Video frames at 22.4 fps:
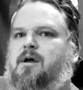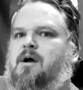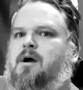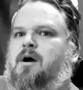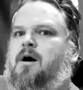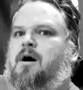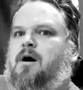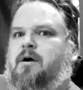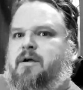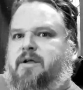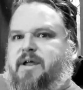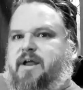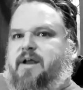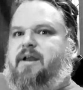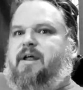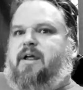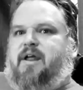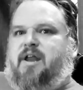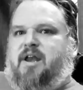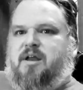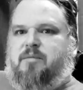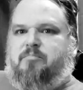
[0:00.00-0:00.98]
are
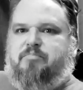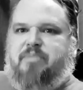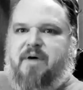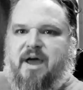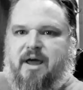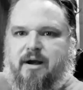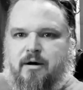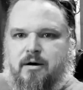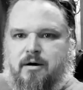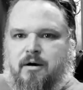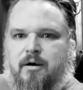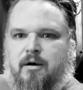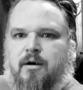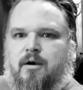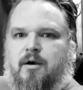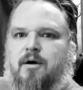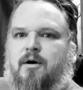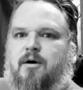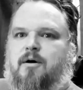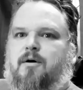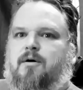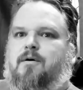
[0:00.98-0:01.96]
getting any better
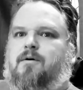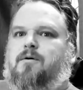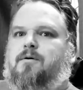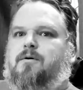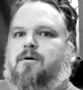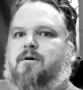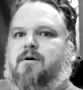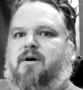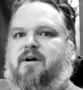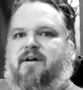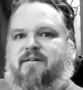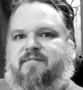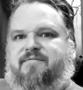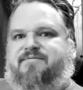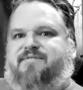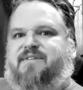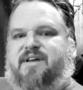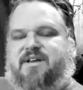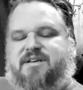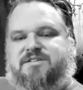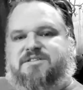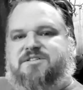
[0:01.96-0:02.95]
or if
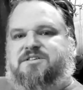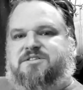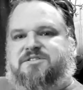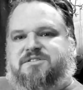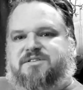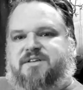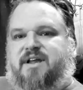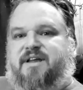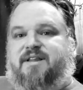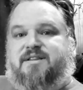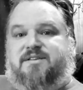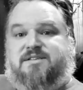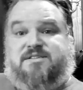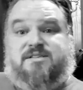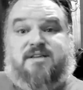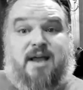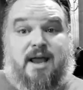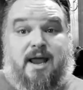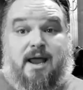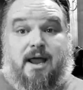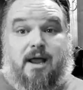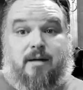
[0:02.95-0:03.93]
things just stay the
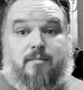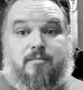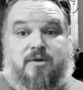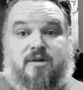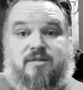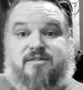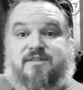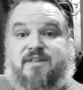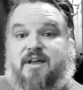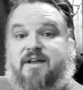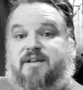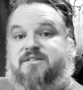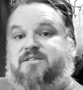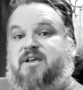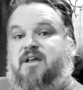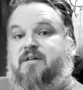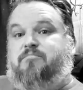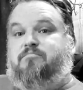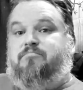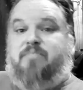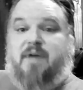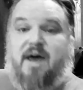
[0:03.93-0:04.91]
same. If things
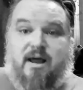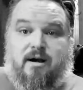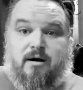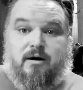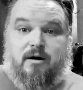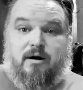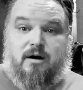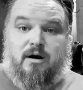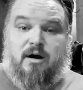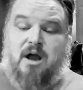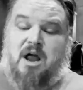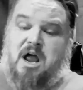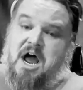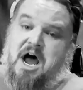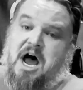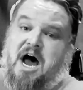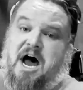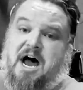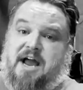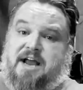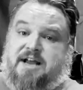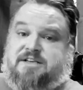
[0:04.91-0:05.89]
get better,
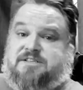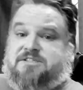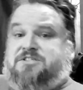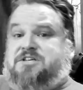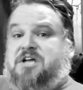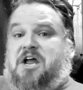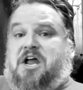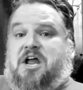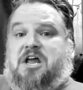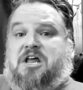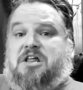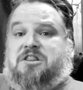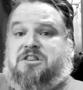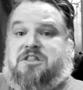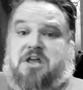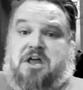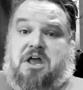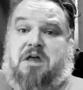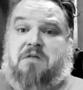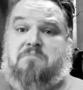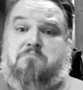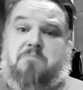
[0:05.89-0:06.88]
I'd say
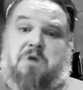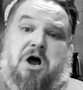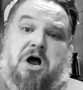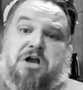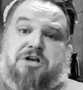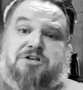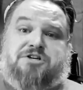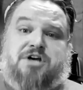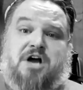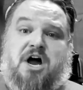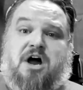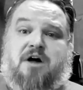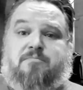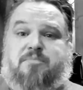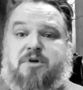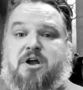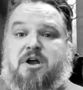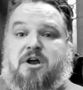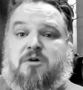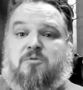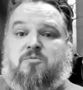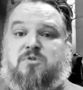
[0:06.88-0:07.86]
that my job
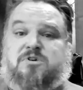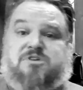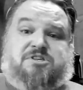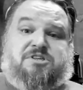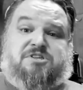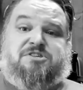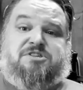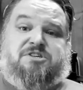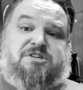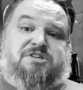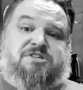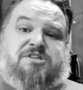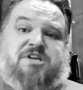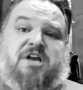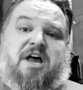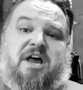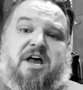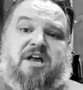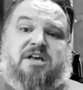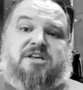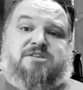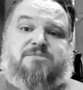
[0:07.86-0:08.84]
here was a
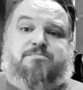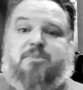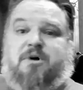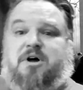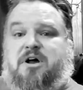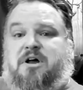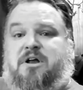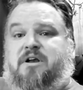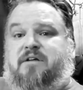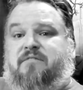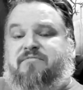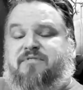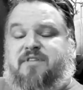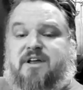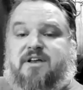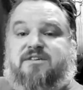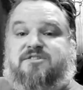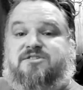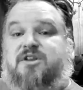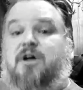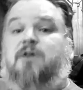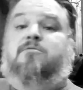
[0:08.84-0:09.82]
success. But if
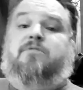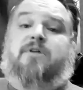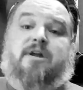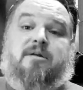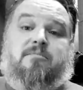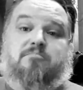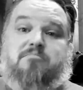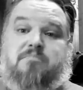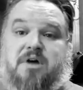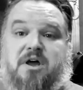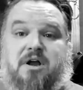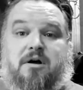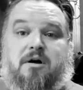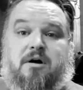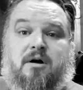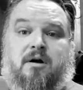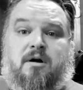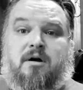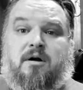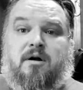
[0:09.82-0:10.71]
things don't get better,